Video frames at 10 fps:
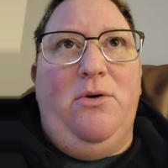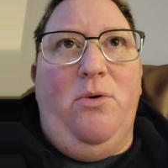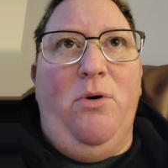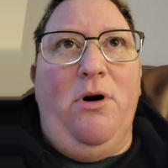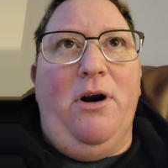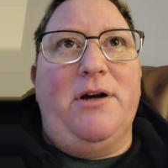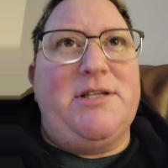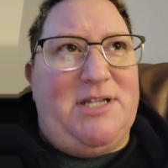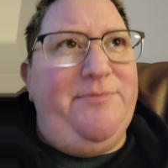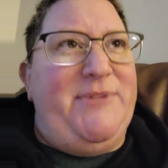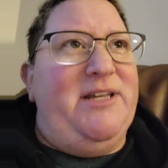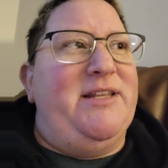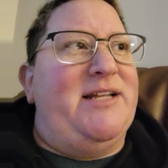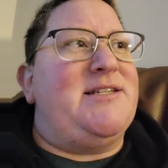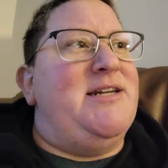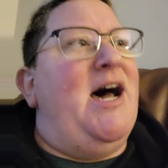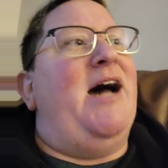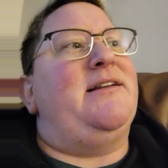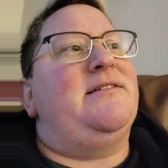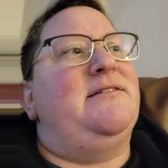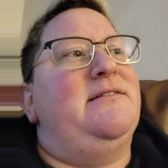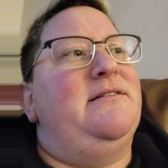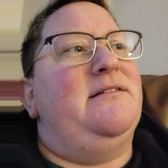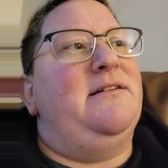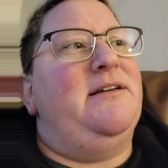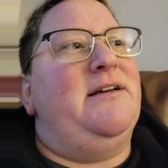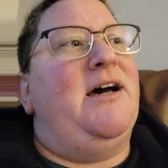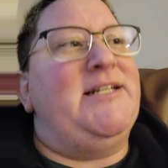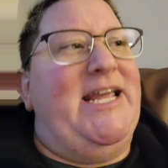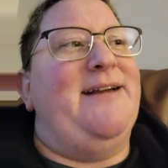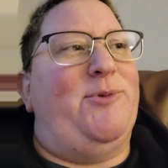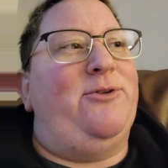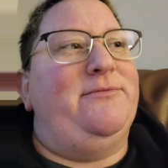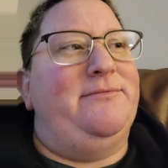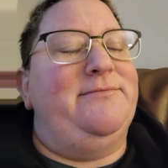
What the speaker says: Or something that's not attainable.